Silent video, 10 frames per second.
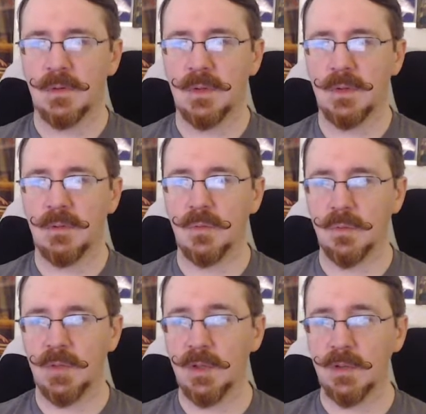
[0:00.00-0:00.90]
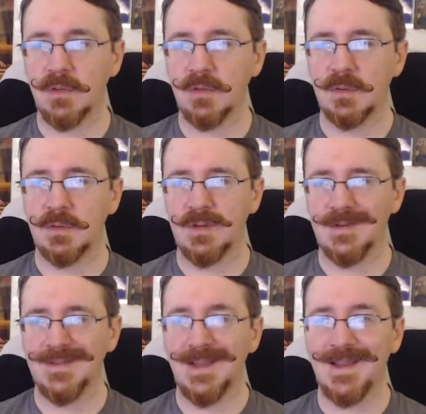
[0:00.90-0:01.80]
there it is.
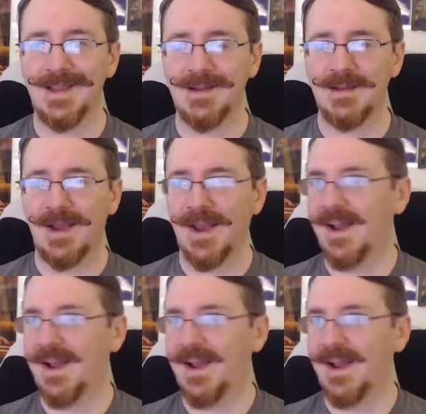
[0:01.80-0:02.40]
See? Like.